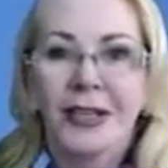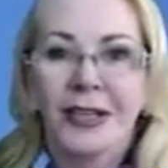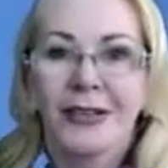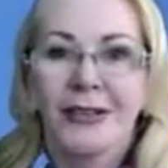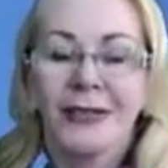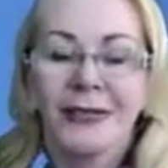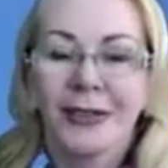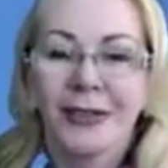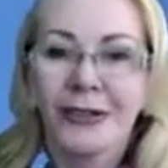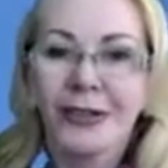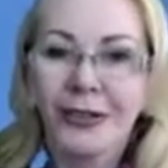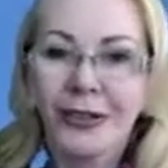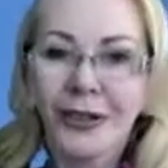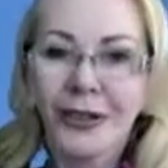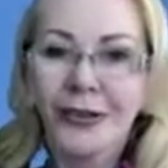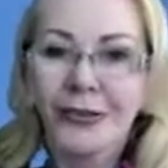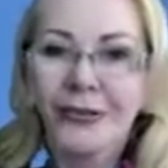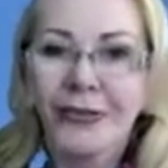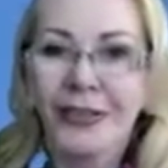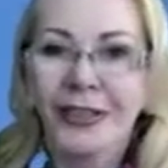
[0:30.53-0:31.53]
If you're
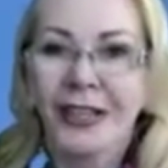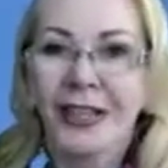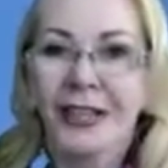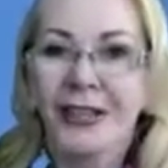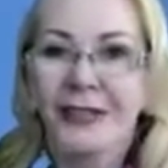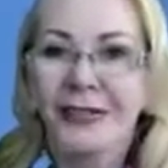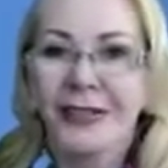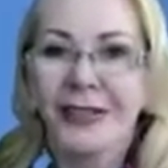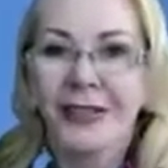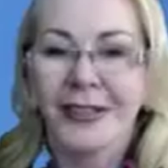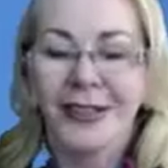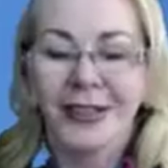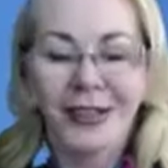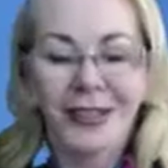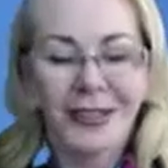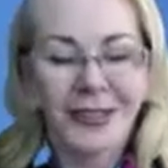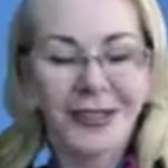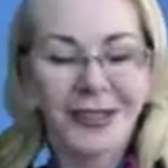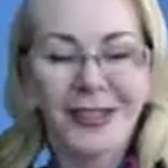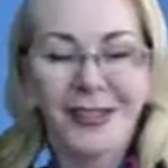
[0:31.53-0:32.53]
looking for love,
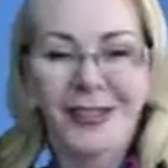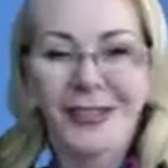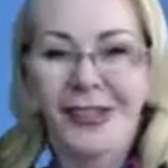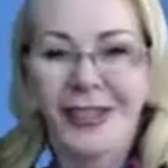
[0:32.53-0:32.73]
then it's a